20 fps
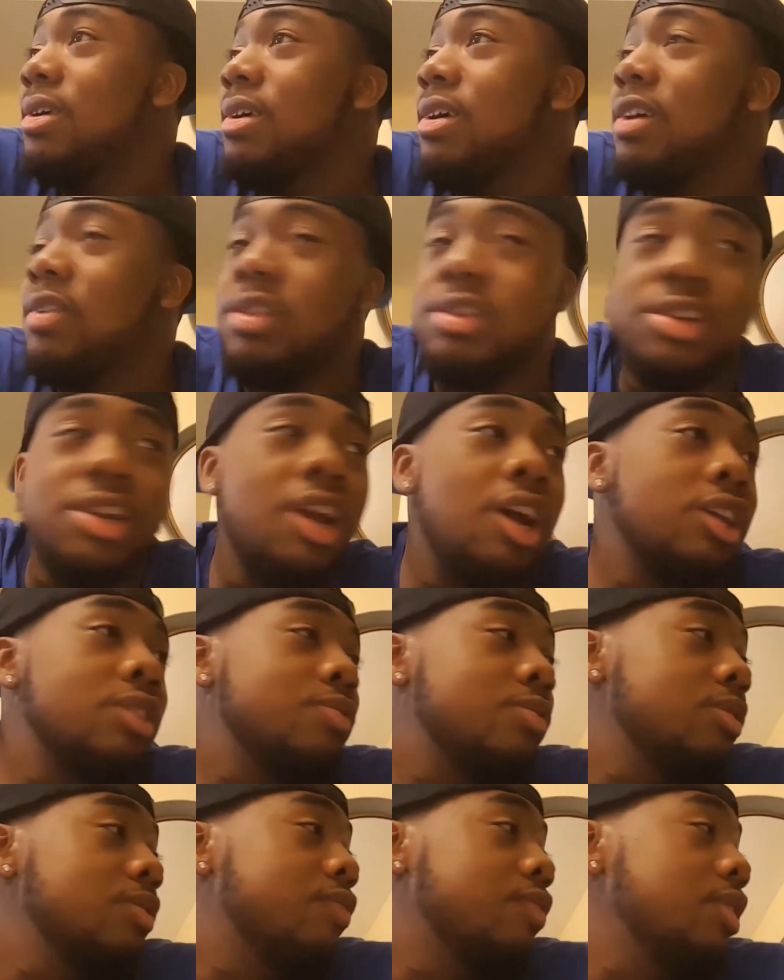If the challenge
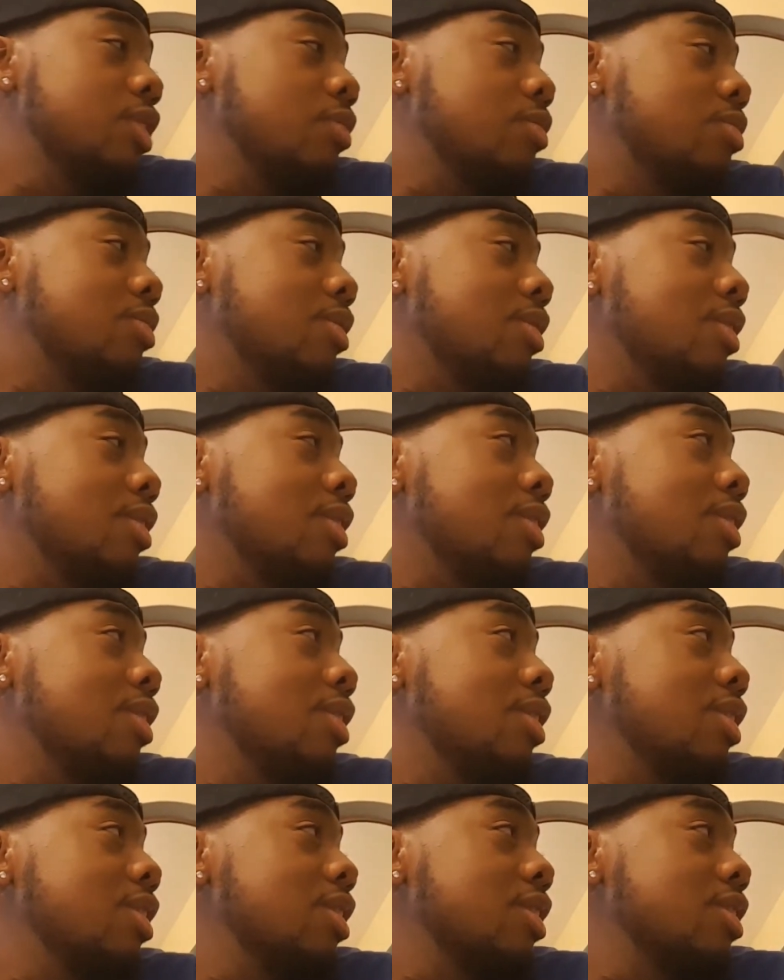were for you to
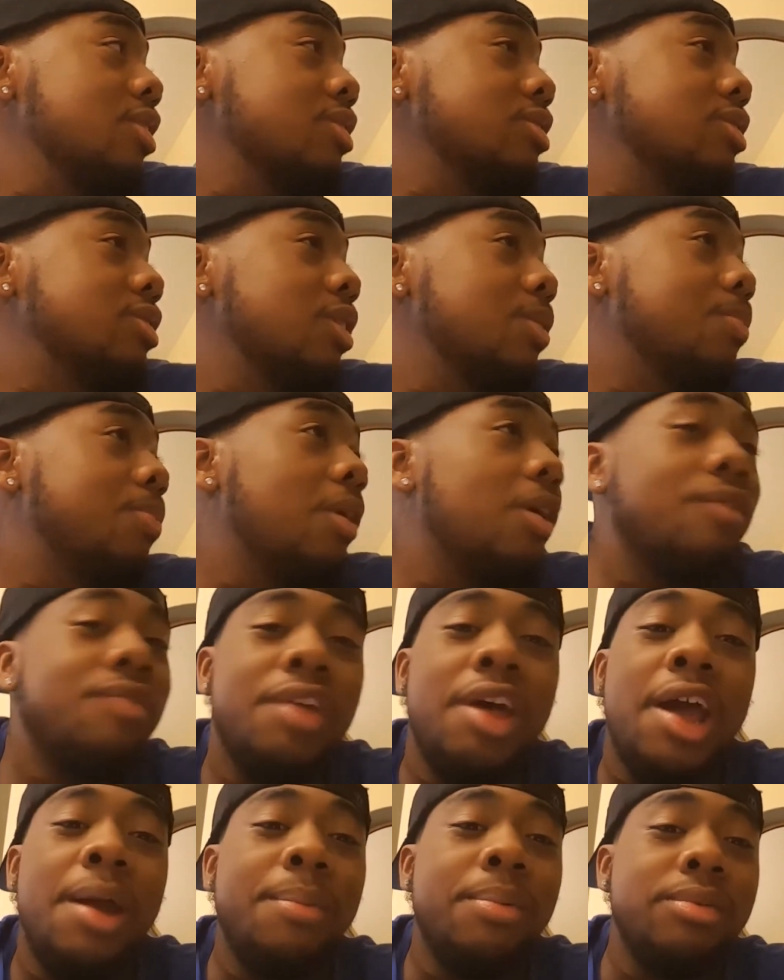jump off
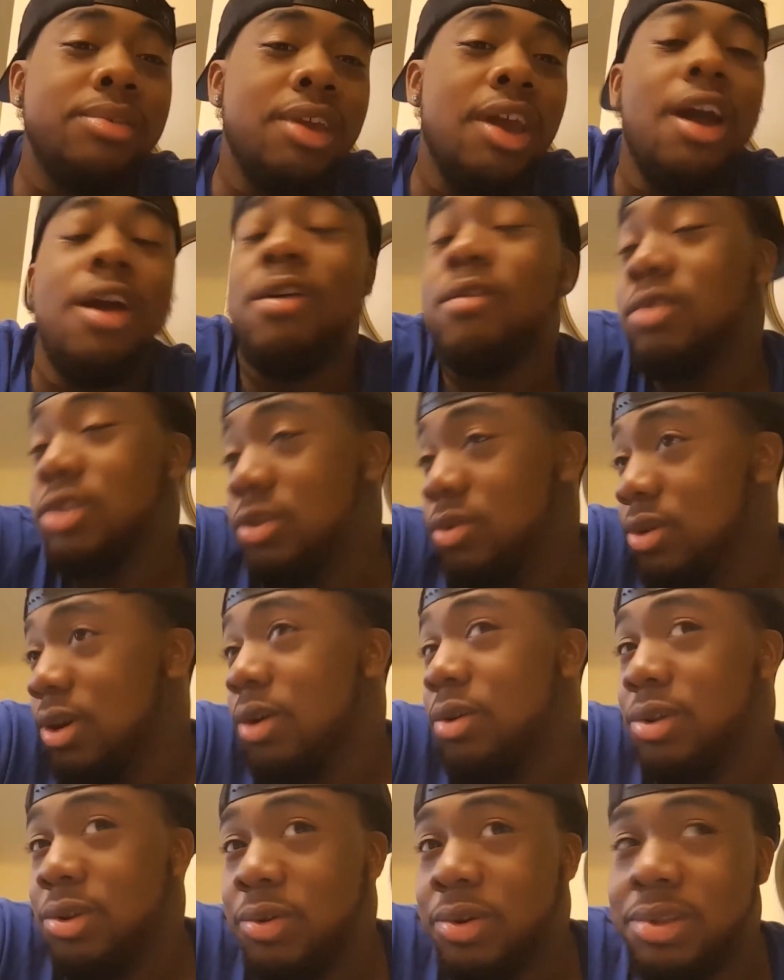the Eiffel Tower, would you
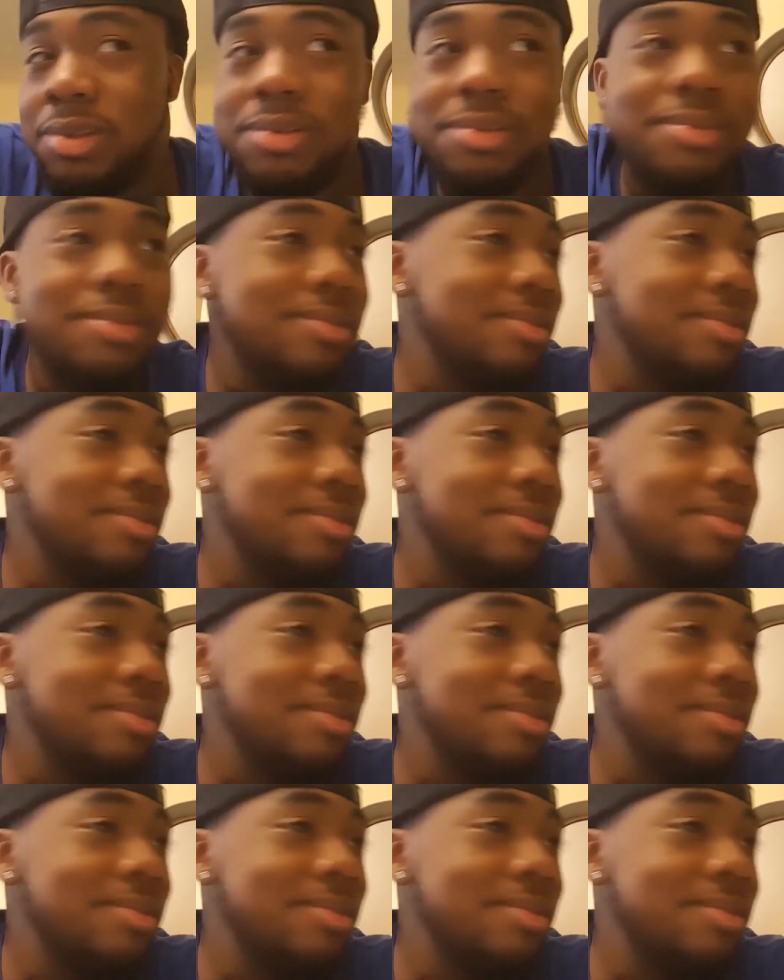go do it?